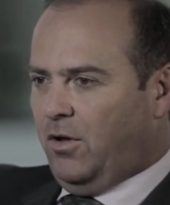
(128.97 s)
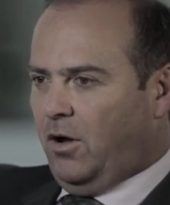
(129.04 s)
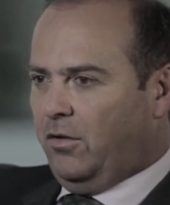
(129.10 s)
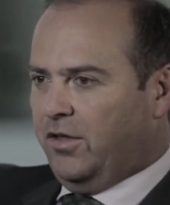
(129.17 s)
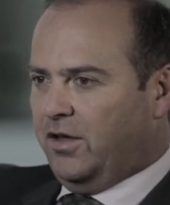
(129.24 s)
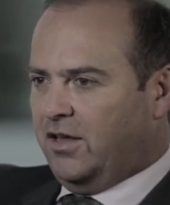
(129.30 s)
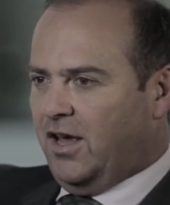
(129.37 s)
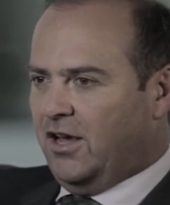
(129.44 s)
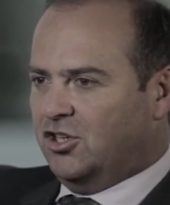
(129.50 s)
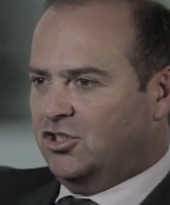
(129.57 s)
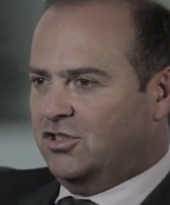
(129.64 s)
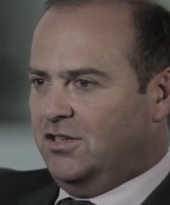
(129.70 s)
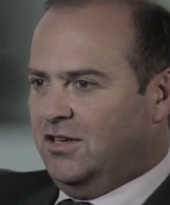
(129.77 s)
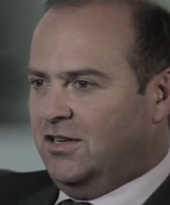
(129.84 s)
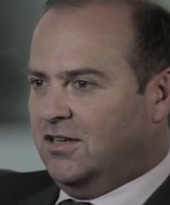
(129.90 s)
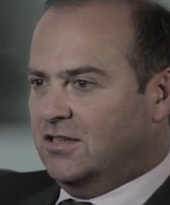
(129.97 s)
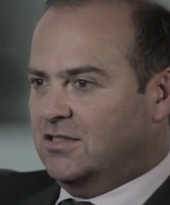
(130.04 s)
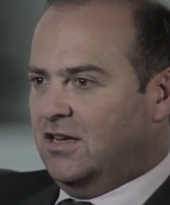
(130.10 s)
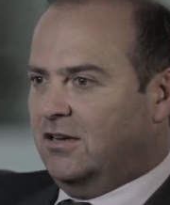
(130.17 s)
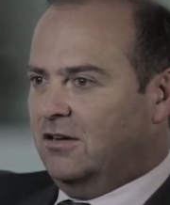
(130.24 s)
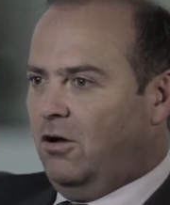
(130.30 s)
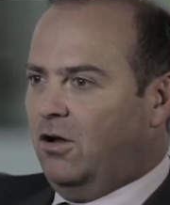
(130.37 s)
Are there cash
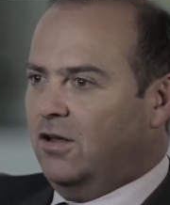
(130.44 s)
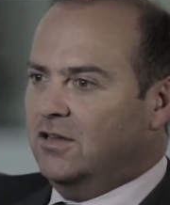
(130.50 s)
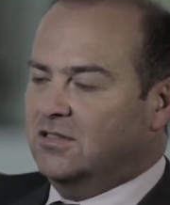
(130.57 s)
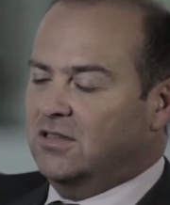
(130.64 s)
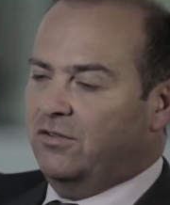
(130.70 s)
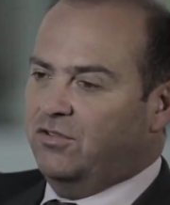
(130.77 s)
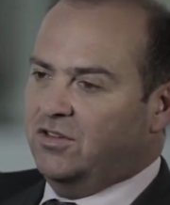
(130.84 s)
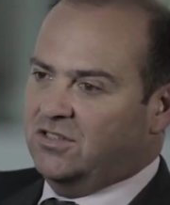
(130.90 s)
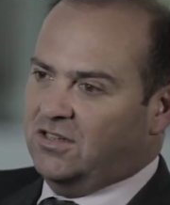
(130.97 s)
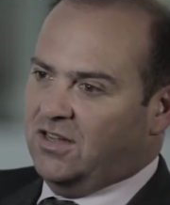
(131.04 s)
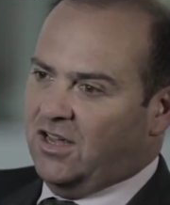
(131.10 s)
dealings, and is every